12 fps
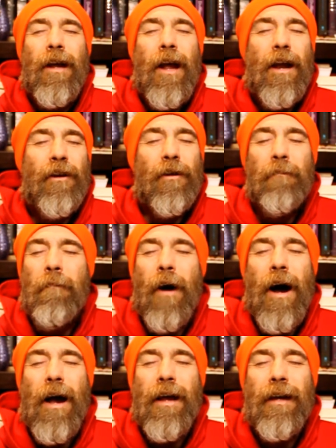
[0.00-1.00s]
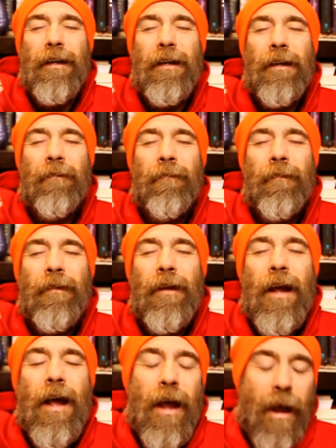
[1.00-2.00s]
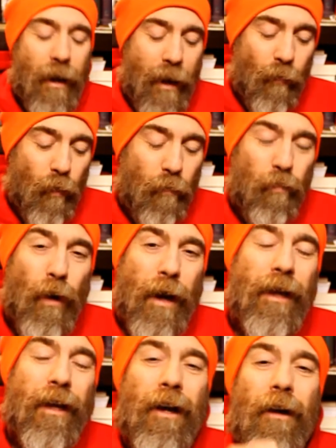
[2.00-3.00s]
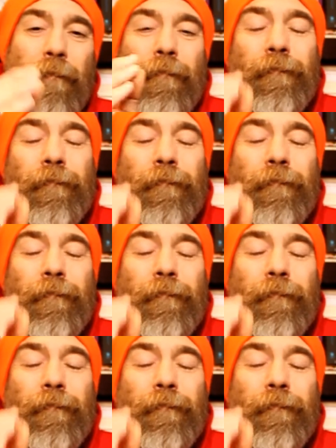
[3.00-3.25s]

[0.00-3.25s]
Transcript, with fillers: and your mind, and, and we'll break it up